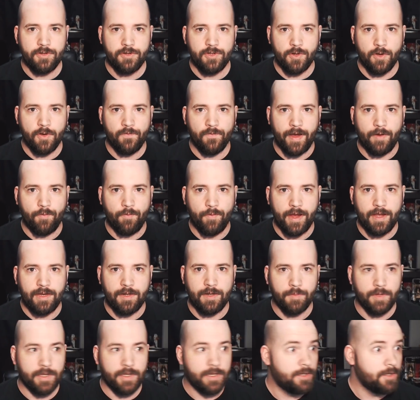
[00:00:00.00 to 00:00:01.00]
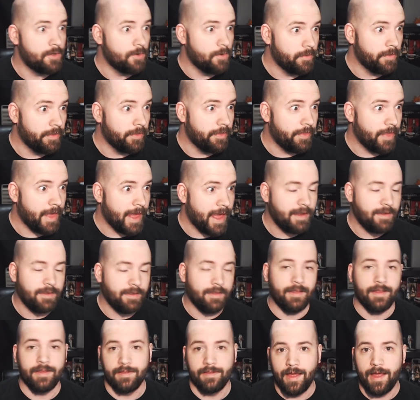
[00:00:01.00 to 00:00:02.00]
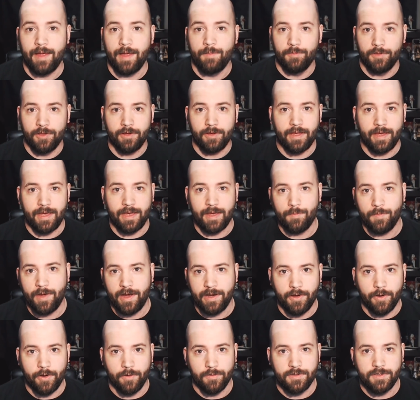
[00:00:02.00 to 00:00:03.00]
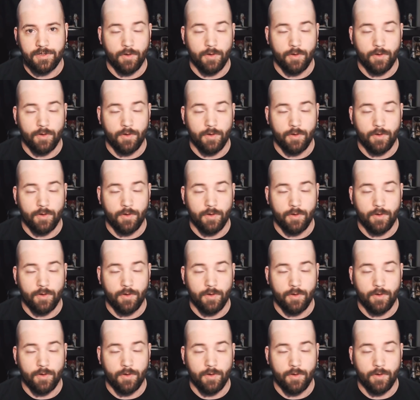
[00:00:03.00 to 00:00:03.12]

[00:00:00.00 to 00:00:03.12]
so if I randomly do that, then I'm looking at my notes.